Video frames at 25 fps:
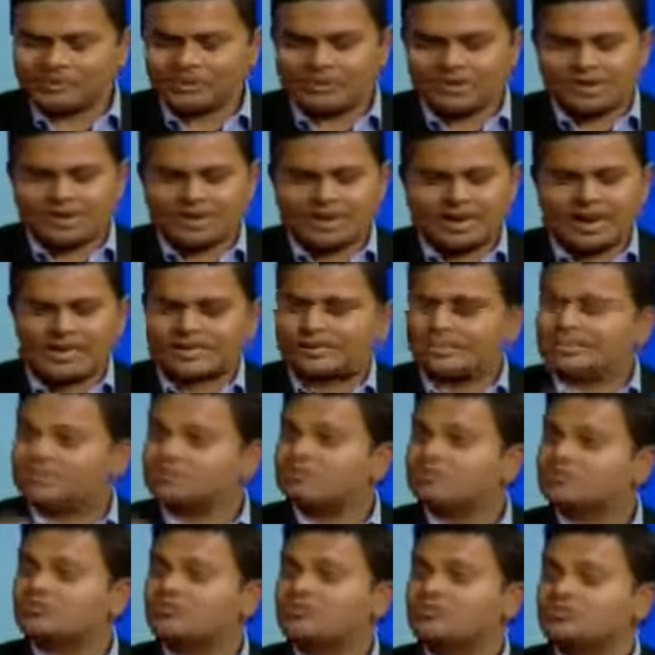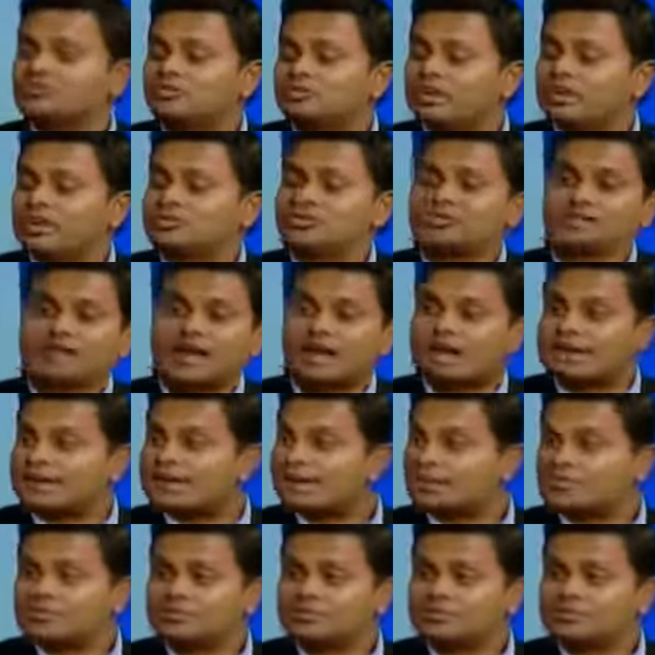Right, and these good students end up,